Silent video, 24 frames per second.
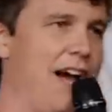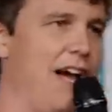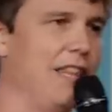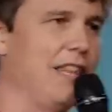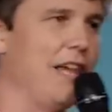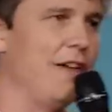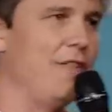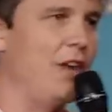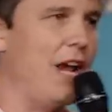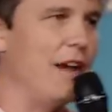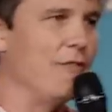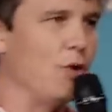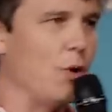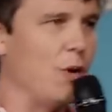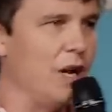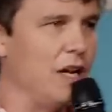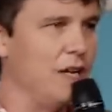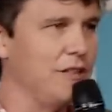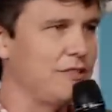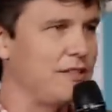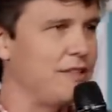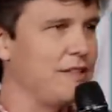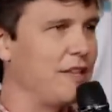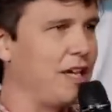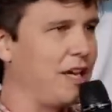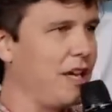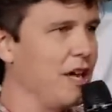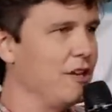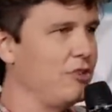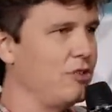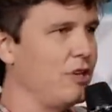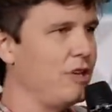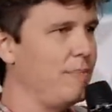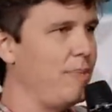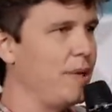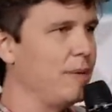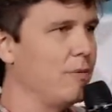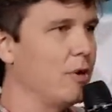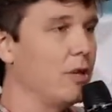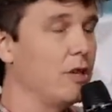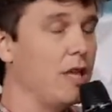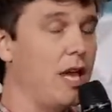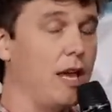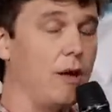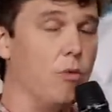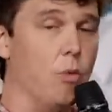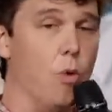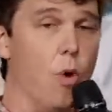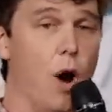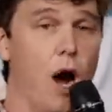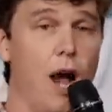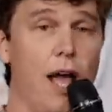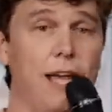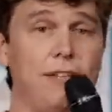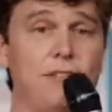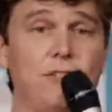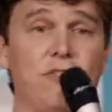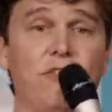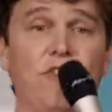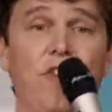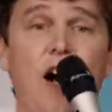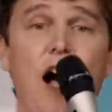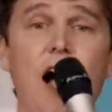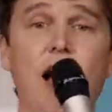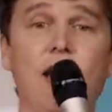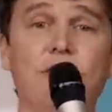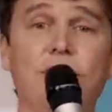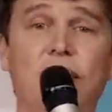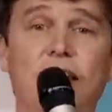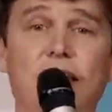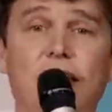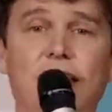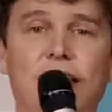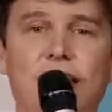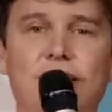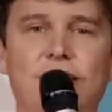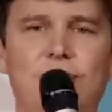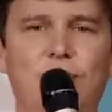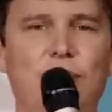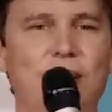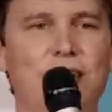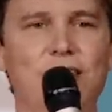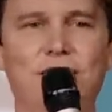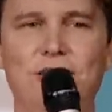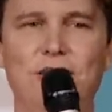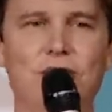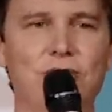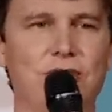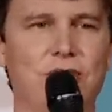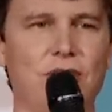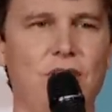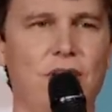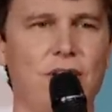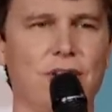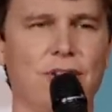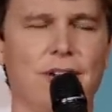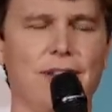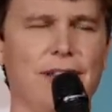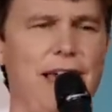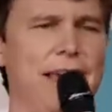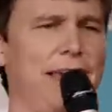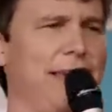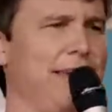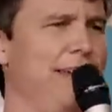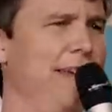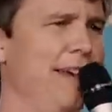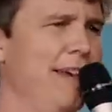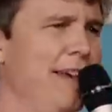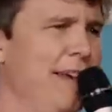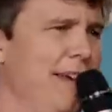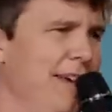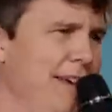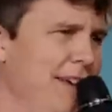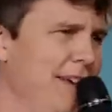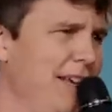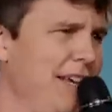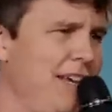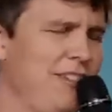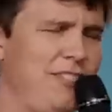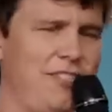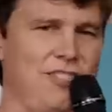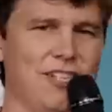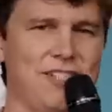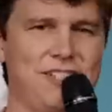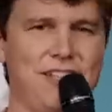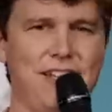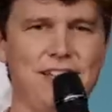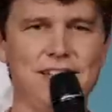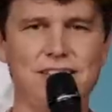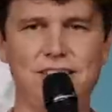I love it. Everywhere else in the country, people are like, what? 5 kids? But in Utah, they're like, he's just